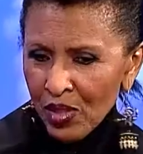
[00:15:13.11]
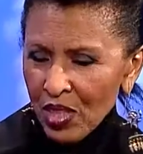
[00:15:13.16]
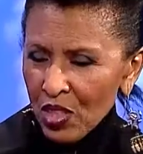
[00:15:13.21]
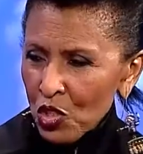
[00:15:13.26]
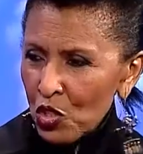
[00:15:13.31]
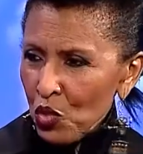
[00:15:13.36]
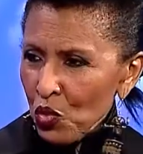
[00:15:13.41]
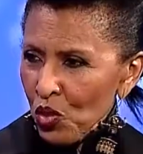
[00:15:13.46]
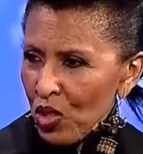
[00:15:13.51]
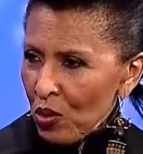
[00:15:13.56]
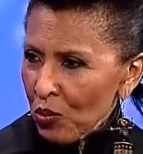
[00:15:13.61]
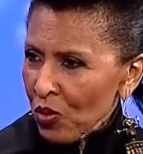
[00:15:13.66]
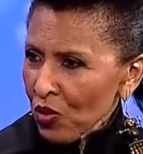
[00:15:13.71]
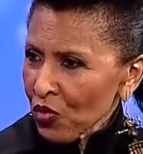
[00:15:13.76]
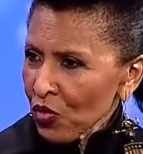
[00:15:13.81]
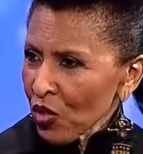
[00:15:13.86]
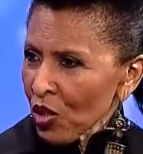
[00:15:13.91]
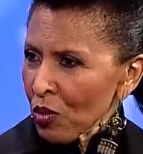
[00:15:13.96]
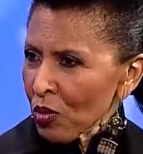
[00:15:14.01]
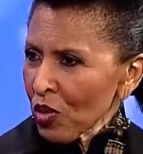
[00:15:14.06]
street
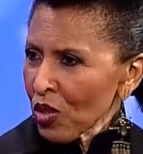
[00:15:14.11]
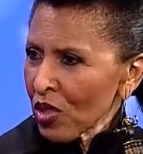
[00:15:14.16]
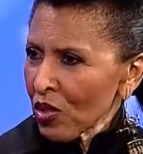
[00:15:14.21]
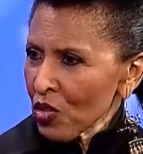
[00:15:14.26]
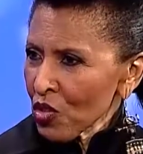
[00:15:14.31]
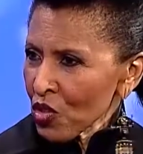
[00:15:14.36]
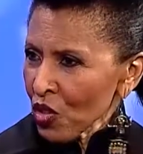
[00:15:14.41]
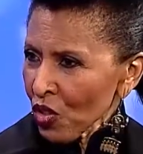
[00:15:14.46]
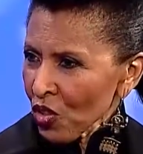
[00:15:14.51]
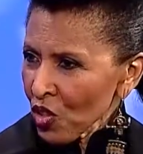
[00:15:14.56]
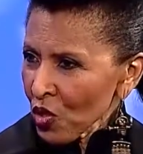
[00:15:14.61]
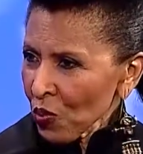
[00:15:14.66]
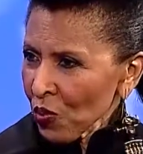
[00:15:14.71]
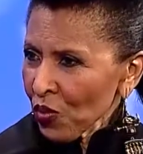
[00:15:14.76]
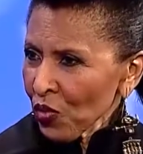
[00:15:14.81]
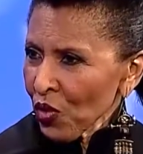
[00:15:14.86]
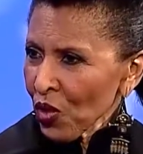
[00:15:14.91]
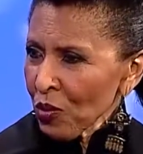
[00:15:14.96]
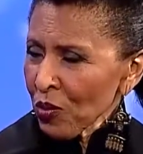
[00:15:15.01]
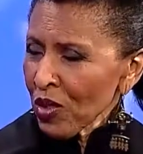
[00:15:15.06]
performer, a circus
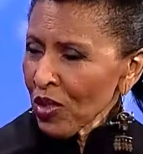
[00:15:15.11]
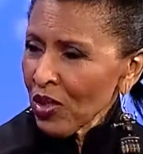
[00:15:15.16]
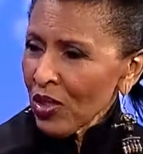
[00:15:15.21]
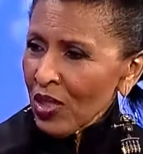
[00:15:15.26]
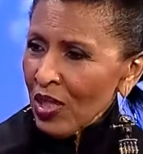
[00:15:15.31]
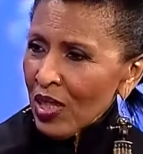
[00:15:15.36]
performer,